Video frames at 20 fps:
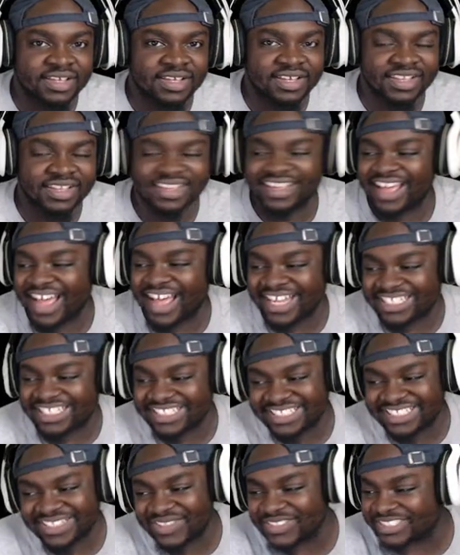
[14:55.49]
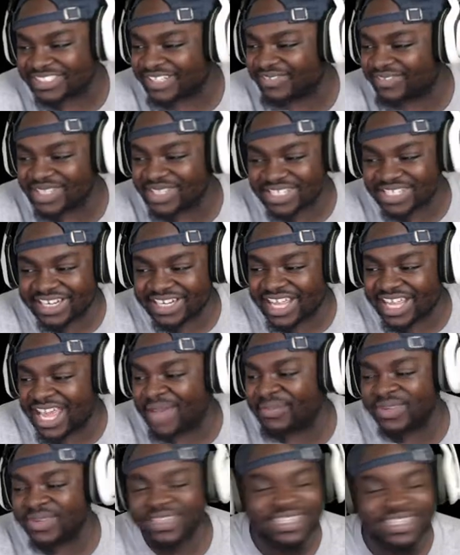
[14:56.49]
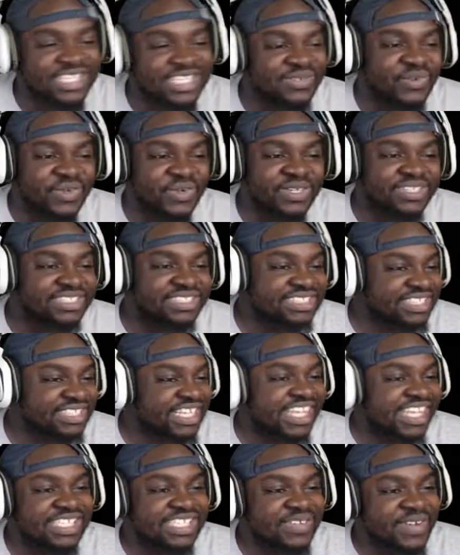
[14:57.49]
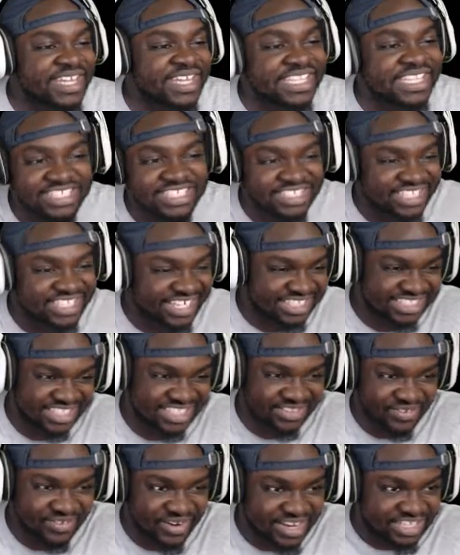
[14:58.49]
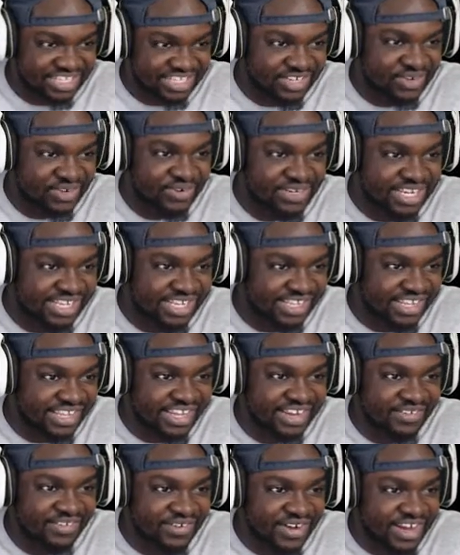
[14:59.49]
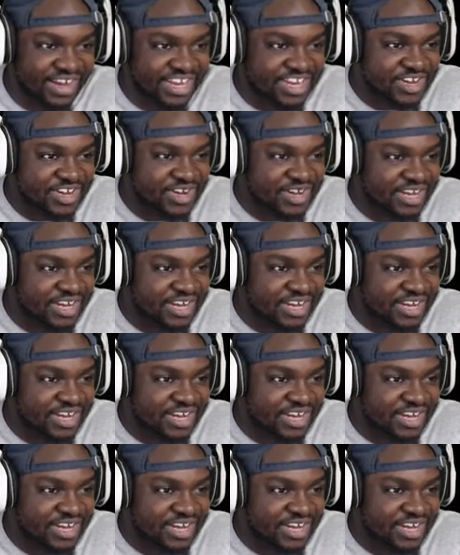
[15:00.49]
I just know something's gonna happen in these woods. And so he just jinxed it right there on that line, right here